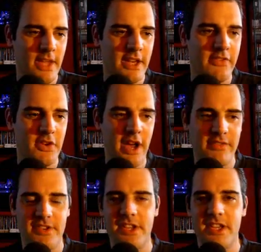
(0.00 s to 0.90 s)
And if you
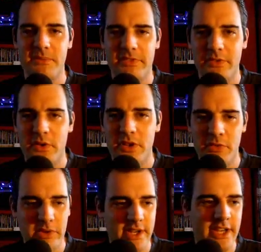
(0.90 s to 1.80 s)
haven't seen it before,
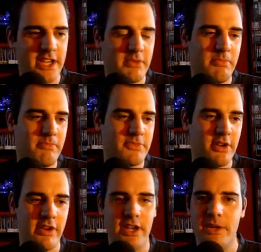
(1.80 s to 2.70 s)
there'll be a link
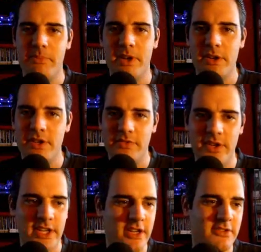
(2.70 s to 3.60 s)
directly below this
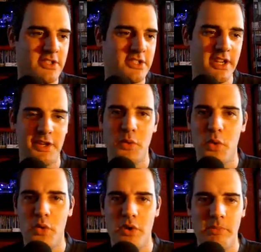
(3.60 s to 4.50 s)
video to tell you
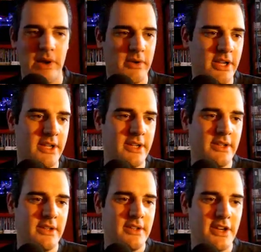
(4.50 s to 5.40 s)
all about it.
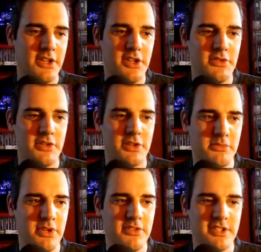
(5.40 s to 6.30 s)
A new
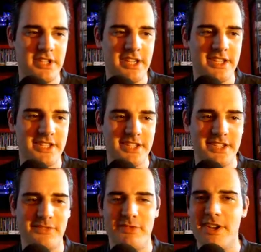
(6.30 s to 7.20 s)
community
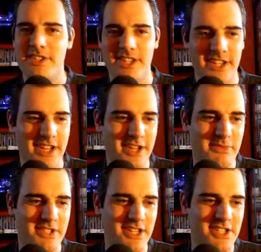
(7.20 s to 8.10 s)
assisted racing game,
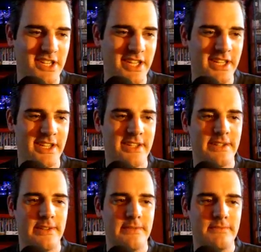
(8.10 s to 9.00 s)
essentially.
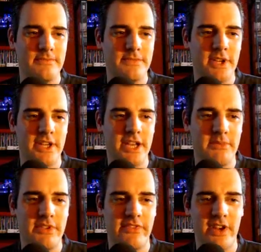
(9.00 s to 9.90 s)
A
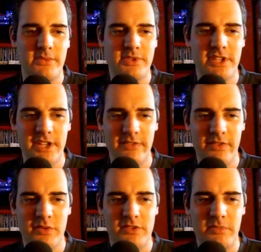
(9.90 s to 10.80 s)
game developed and
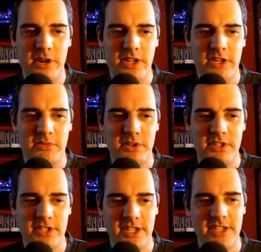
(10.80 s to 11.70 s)
influenced by the
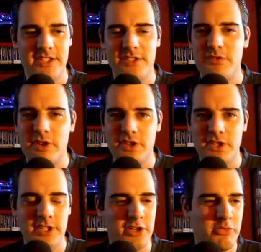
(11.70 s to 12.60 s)
community in its
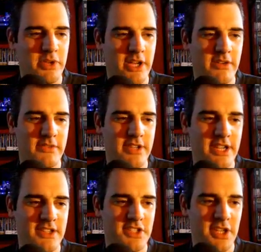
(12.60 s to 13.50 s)
construction. It will be out
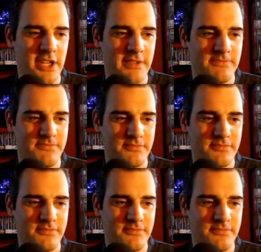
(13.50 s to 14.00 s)
next year.